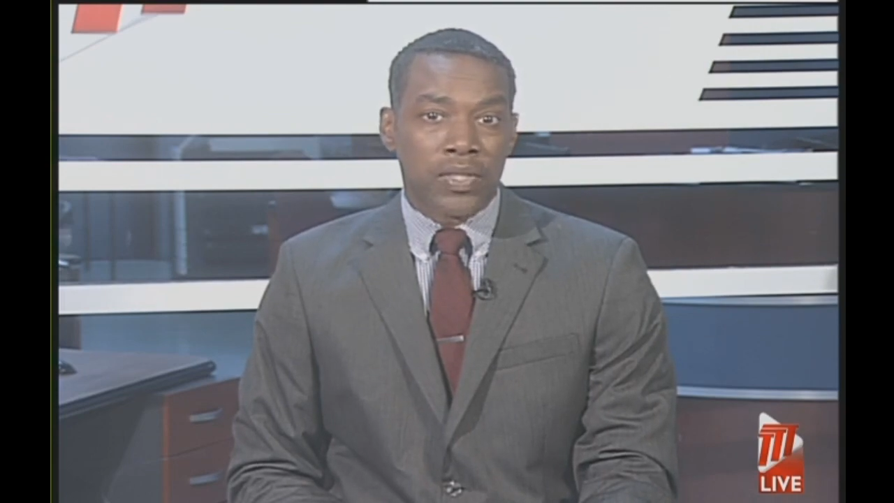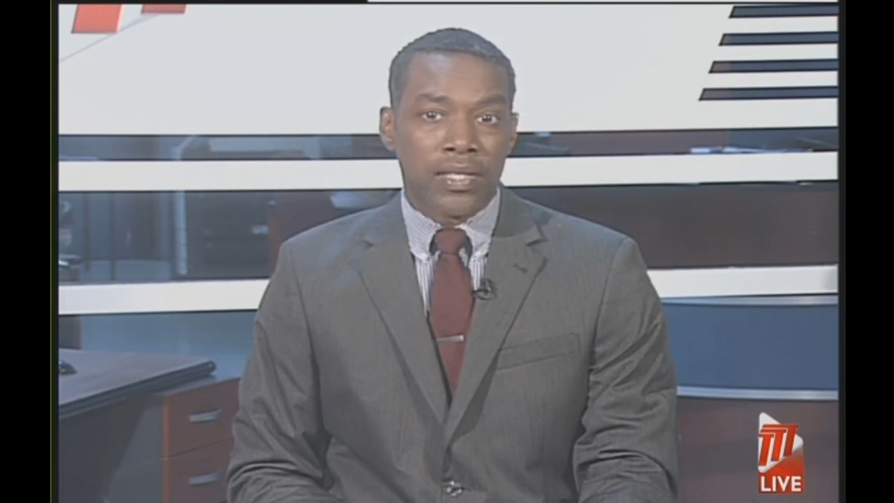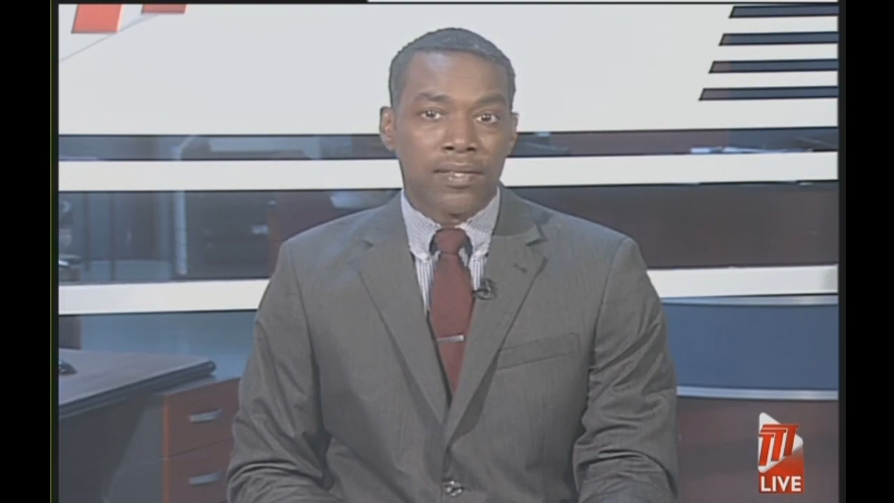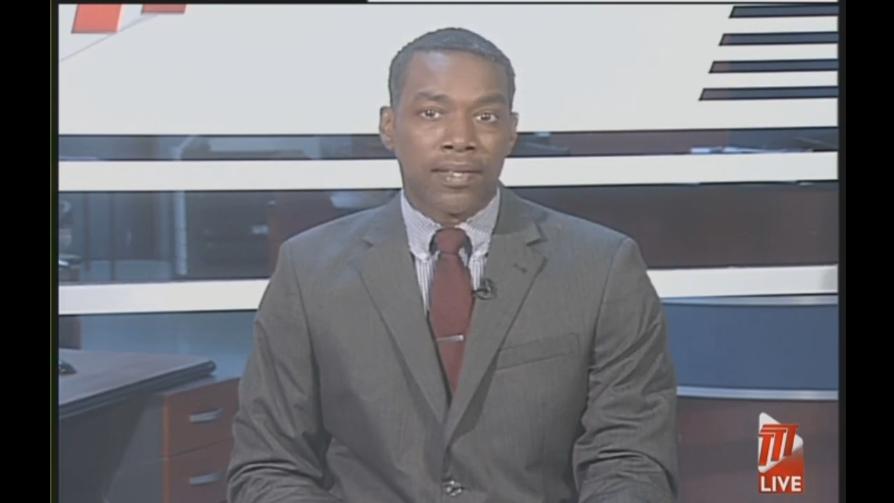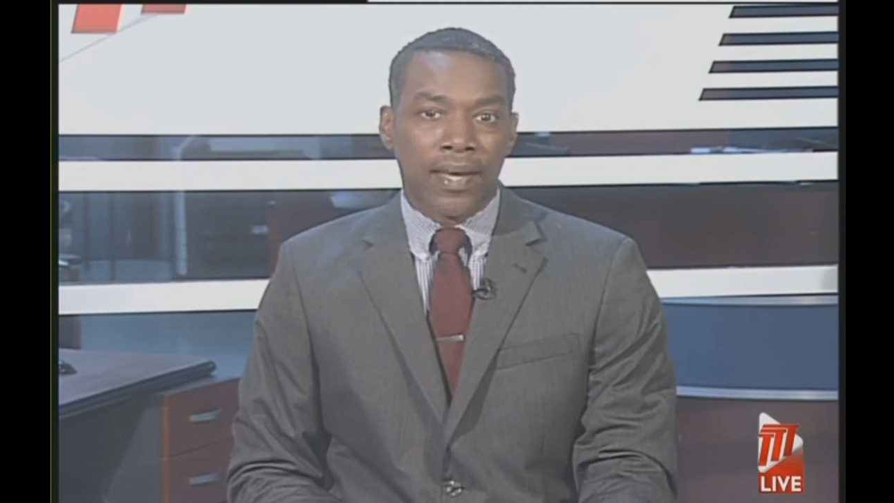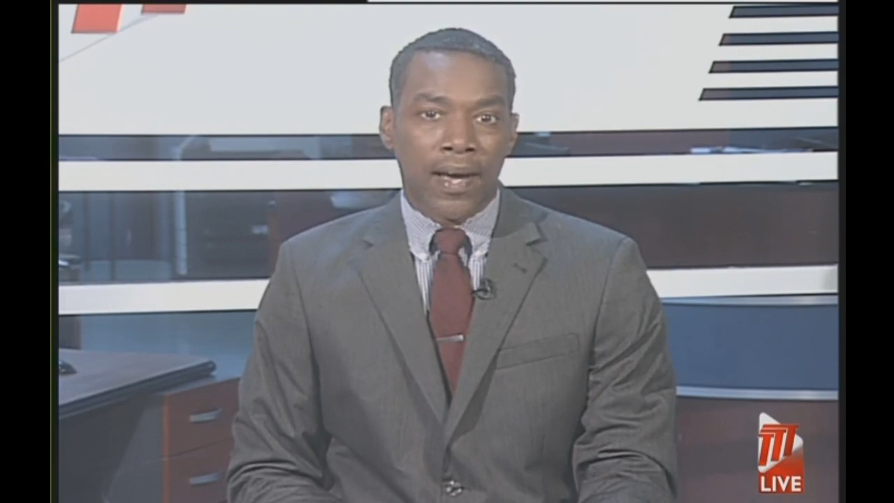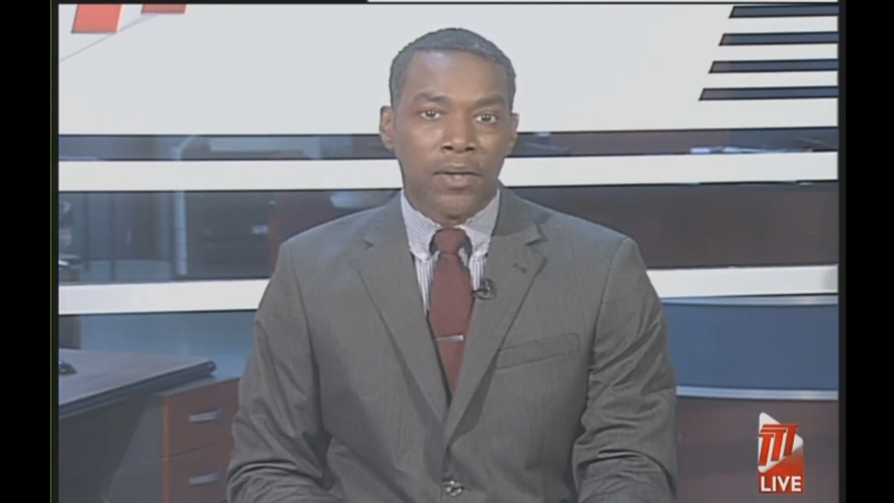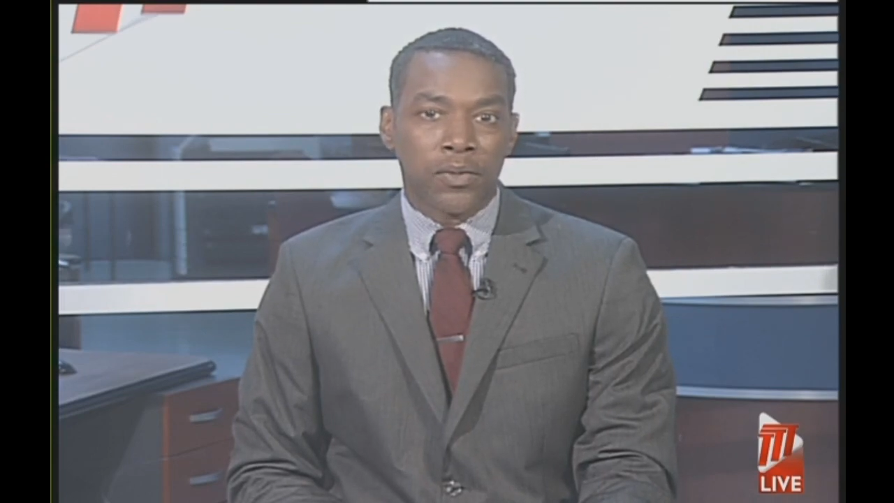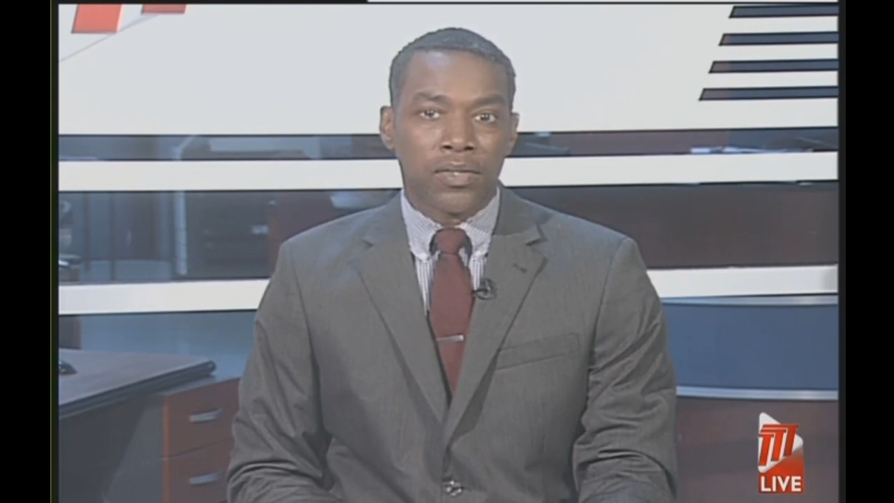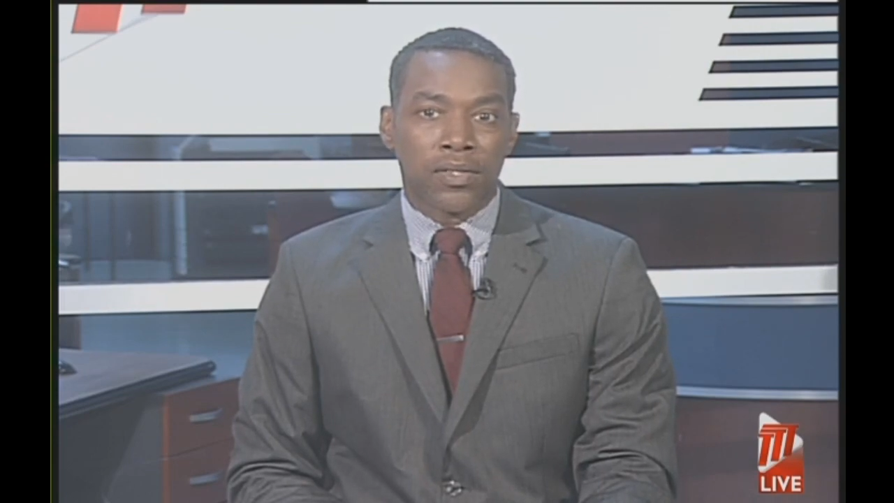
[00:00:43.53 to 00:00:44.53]
seats in the
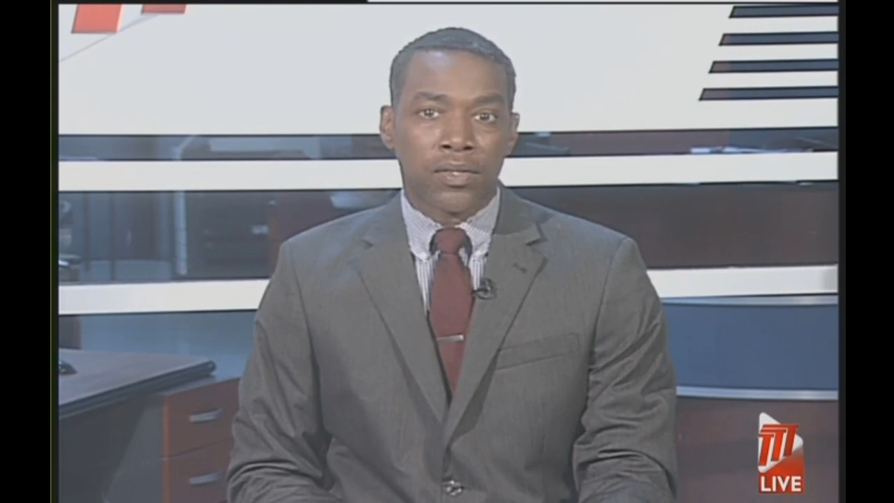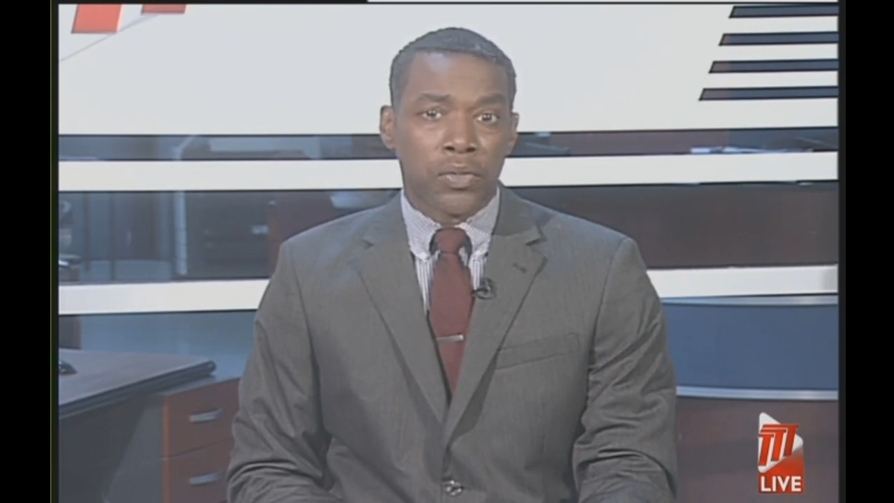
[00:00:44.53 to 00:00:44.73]
House